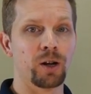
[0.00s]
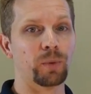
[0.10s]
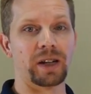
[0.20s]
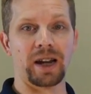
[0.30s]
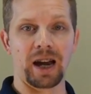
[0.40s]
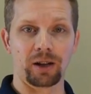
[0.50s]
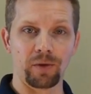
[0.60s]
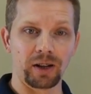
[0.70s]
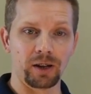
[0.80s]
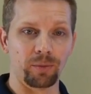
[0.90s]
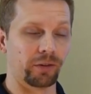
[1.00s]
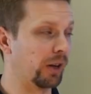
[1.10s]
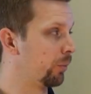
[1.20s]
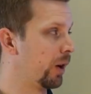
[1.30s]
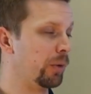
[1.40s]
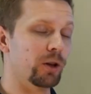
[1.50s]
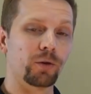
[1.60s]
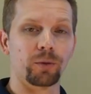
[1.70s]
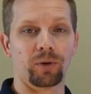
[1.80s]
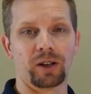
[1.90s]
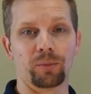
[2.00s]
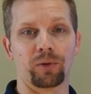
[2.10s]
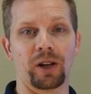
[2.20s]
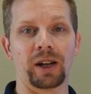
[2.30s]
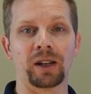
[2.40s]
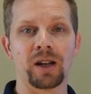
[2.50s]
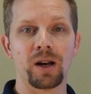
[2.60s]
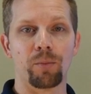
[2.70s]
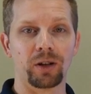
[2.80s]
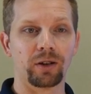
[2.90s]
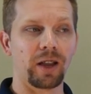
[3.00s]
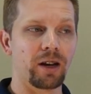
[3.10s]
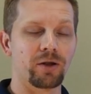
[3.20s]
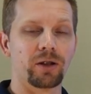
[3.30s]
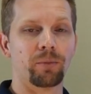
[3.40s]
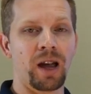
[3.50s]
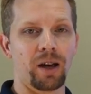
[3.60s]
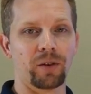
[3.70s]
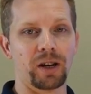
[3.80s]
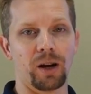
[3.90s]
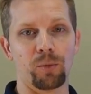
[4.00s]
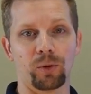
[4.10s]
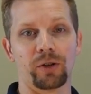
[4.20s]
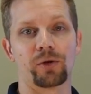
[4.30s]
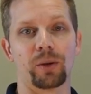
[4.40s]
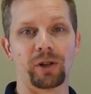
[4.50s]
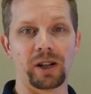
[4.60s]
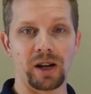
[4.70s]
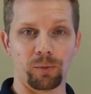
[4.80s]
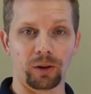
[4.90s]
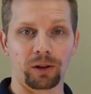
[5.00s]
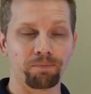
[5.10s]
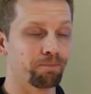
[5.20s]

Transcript: We can activate them the same way we do for plug and play, but it allows you to have a more distributed network.